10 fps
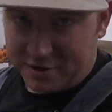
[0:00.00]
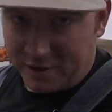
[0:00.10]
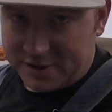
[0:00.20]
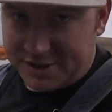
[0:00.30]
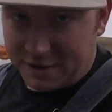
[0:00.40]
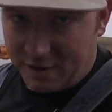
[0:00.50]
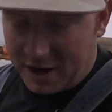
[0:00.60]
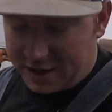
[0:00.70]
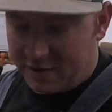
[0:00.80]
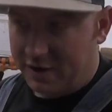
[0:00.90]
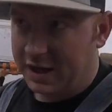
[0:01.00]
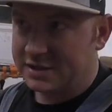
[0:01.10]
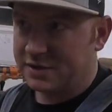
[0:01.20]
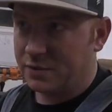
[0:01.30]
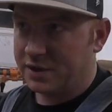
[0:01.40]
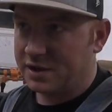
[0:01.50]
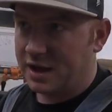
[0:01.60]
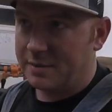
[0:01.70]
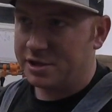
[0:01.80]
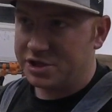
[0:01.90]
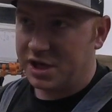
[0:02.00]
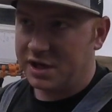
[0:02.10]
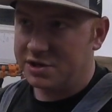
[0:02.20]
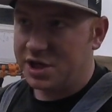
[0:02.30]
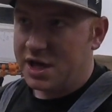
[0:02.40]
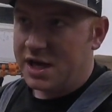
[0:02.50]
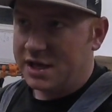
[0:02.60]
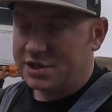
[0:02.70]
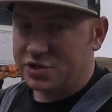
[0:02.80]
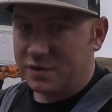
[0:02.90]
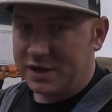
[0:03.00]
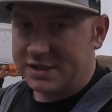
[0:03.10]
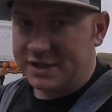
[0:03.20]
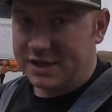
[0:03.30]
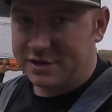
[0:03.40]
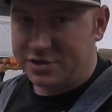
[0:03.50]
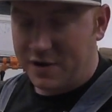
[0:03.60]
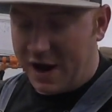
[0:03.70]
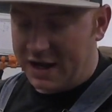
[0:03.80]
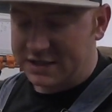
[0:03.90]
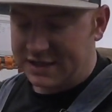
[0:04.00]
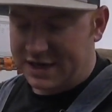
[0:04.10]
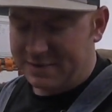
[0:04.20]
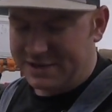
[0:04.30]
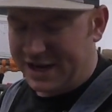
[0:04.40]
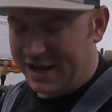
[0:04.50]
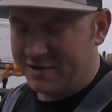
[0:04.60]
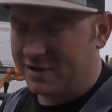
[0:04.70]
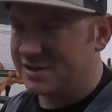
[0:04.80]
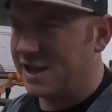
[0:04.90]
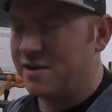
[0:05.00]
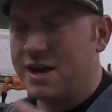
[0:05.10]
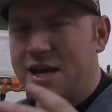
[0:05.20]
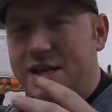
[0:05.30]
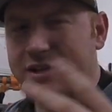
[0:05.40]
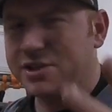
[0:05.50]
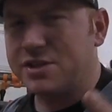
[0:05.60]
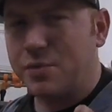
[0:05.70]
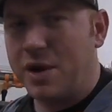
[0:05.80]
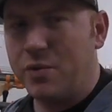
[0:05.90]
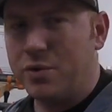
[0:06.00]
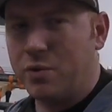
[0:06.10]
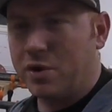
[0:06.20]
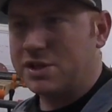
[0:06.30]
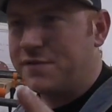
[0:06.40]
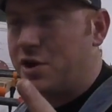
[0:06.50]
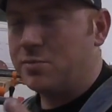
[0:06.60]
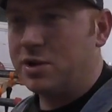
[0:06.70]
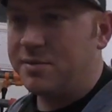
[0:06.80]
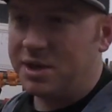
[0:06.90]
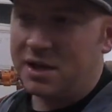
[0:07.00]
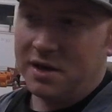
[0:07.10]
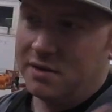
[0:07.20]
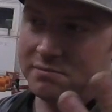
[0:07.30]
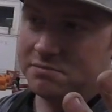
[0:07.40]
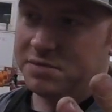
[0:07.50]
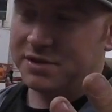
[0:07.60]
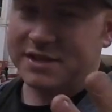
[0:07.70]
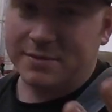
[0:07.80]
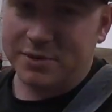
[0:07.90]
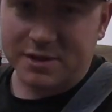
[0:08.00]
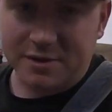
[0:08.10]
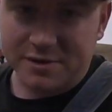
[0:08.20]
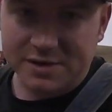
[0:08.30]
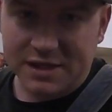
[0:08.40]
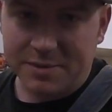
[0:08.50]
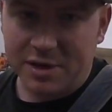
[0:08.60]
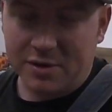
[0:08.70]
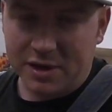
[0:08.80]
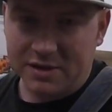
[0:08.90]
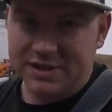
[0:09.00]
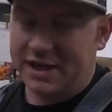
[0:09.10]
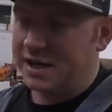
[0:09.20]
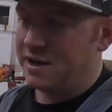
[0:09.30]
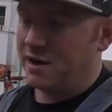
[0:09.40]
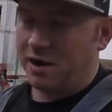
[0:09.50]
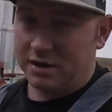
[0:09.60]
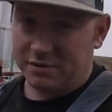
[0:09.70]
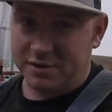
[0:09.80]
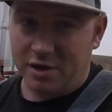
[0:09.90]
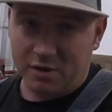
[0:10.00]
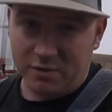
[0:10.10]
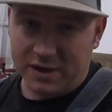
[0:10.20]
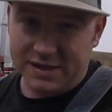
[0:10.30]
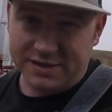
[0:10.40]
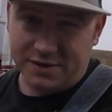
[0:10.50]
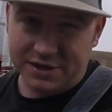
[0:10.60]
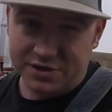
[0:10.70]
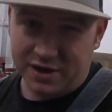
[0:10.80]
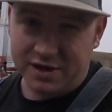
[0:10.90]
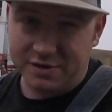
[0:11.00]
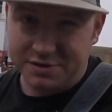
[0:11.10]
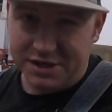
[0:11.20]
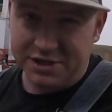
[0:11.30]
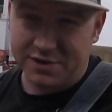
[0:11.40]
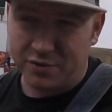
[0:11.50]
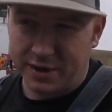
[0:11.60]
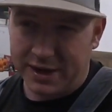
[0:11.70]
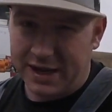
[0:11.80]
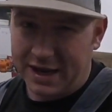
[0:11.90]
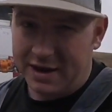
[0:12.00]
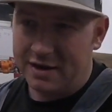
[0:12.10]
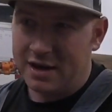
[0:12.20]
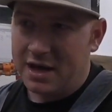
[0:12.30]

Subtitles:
across the grain. Okay, so with climate change, it shrinks, it contracts, it comes together, it goes together. That's just the way wood works. If you don't believe me, build something with screws and let me know what it looks like in a year. I learned the hard way, so I try to teach everyone I can